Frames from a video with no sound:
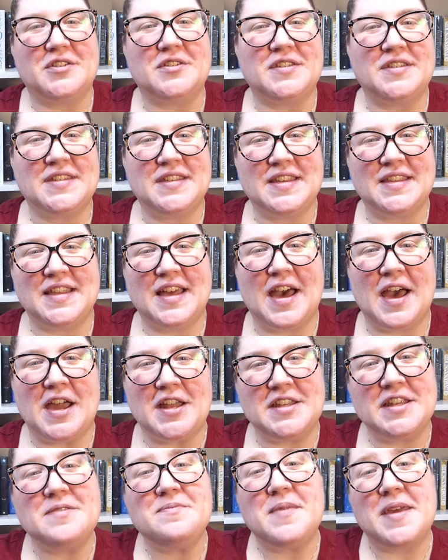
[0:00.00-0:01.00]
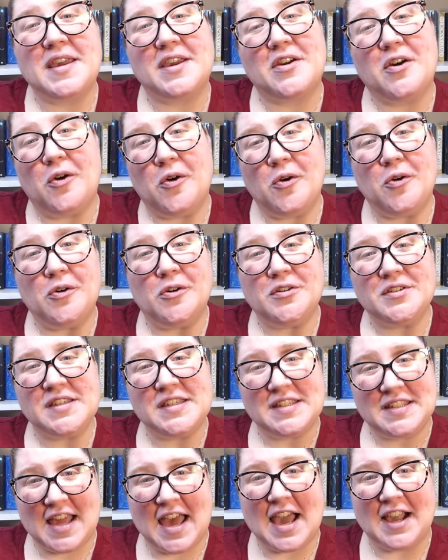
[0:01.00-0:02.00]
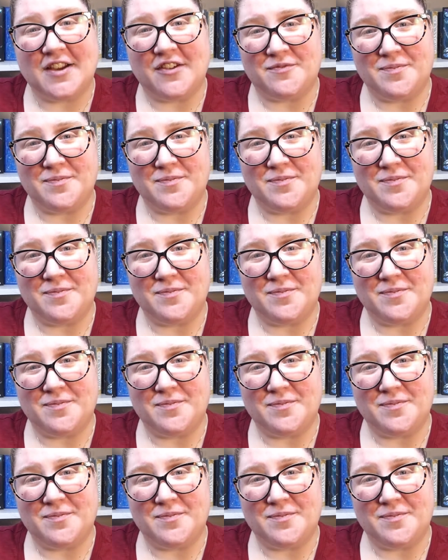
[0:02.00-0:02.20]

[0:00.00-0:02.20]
you'll see that I did make a whole stack